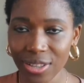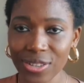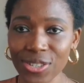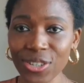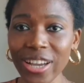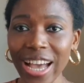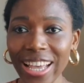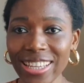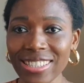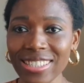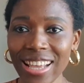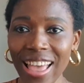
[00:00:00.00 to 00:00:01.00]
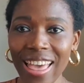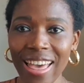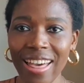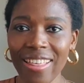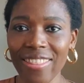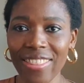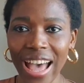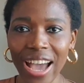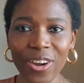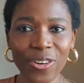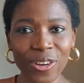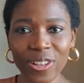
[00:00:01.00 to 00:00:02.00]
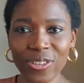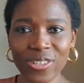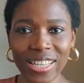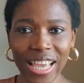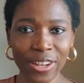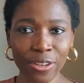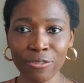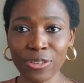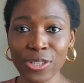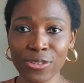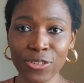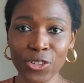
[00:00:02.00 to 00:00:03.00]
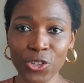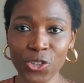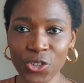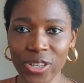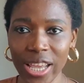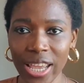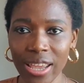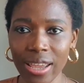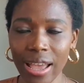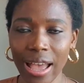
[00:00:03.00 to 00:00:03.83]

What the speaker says: So guys, that concludes the end of this video today,